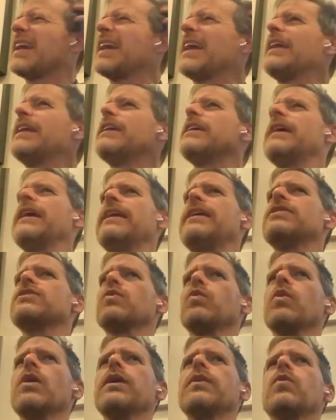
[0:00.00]
And
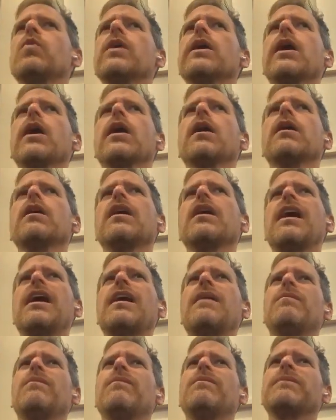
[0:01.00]
it's one where
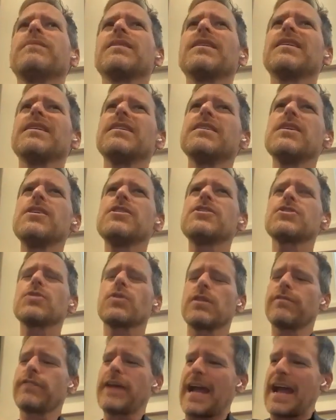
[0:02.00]
I'm
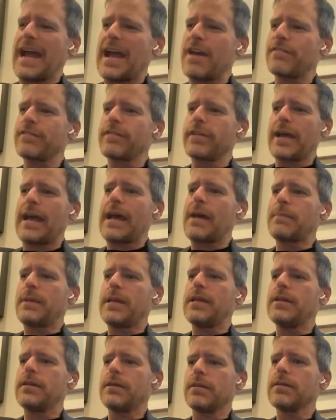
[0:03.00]
sort of half
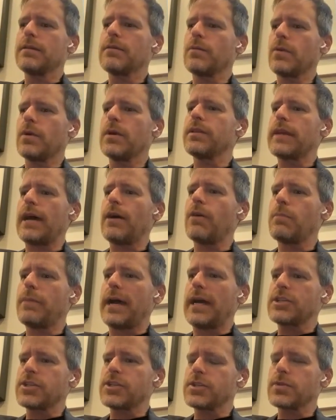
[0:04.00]
happy with how
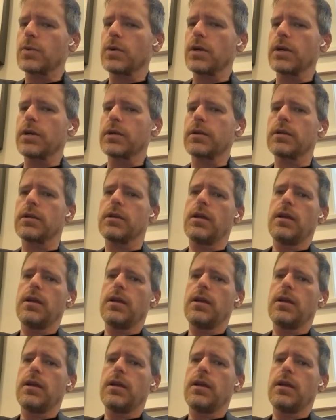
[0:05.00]
batches work,